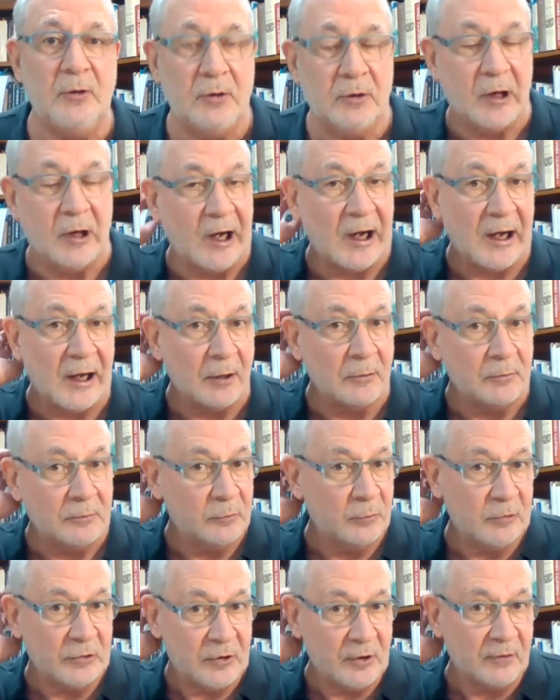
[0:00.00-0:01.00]

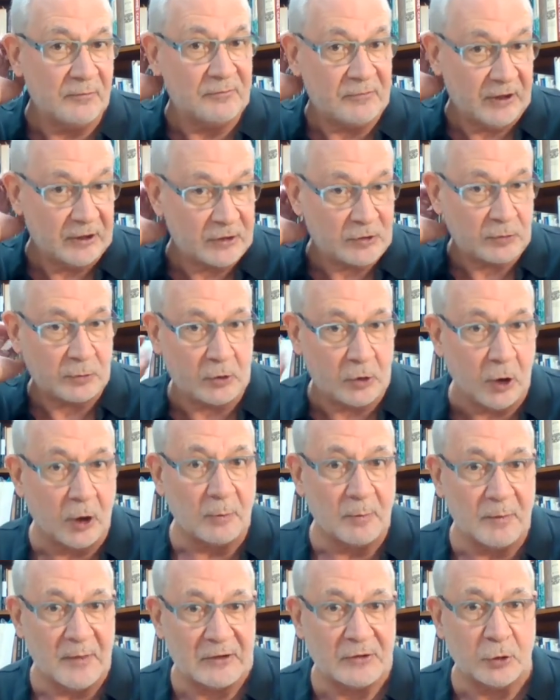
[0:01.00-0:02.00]
what the French call
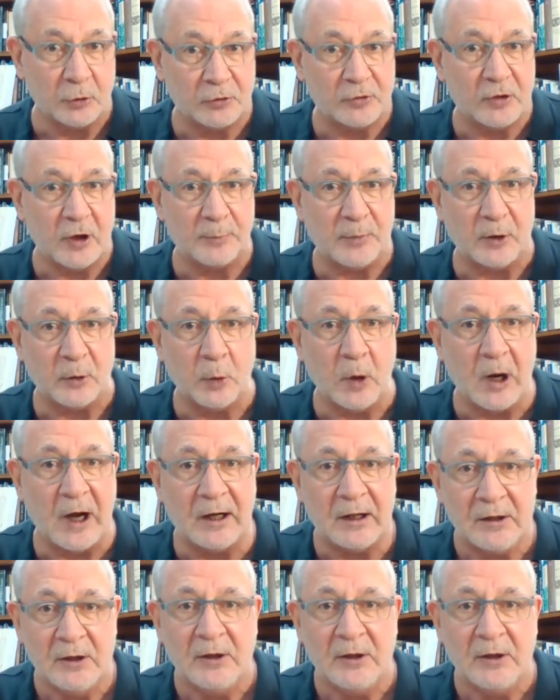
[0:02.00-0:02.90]
mètre de champenois.